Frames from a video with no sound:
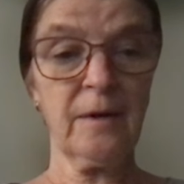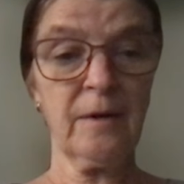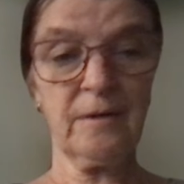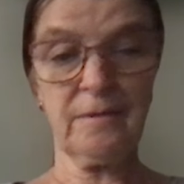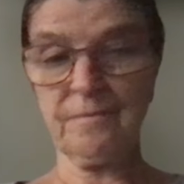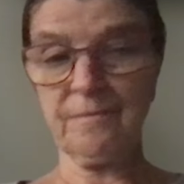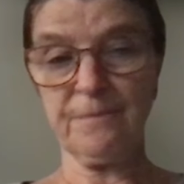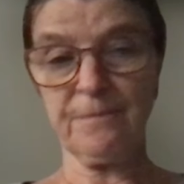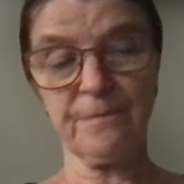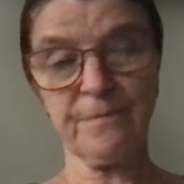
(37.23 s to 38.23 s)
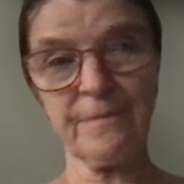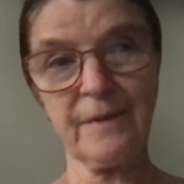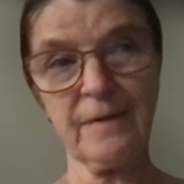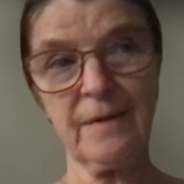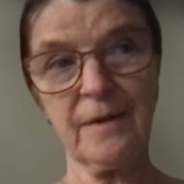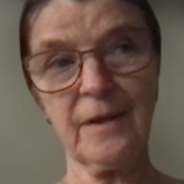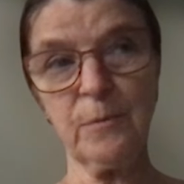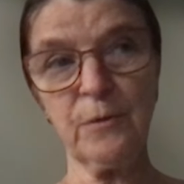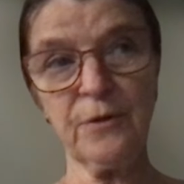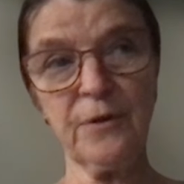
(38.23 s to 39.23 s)
Um,
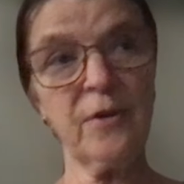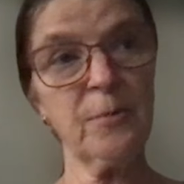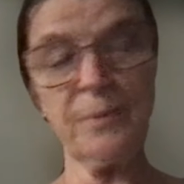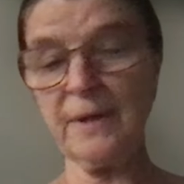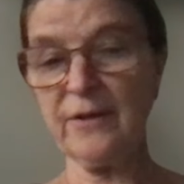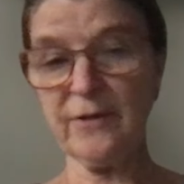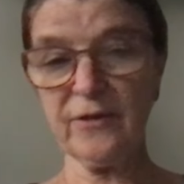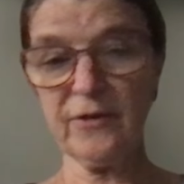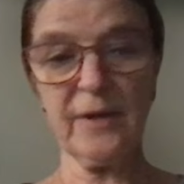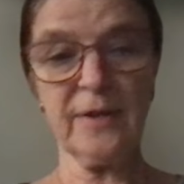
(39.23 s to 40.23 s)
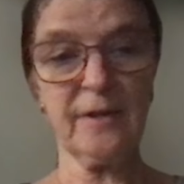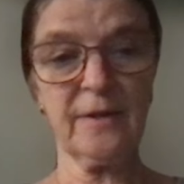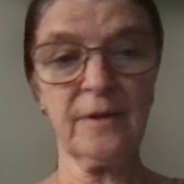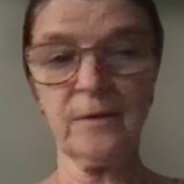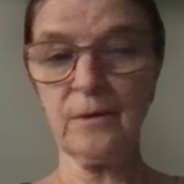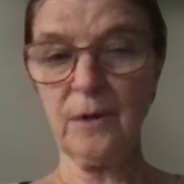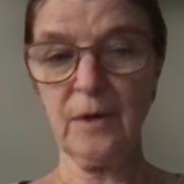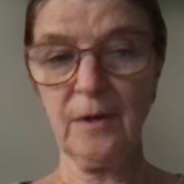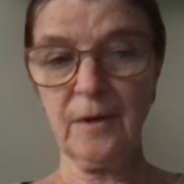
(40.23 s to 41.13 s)
chemotherapy azacitidine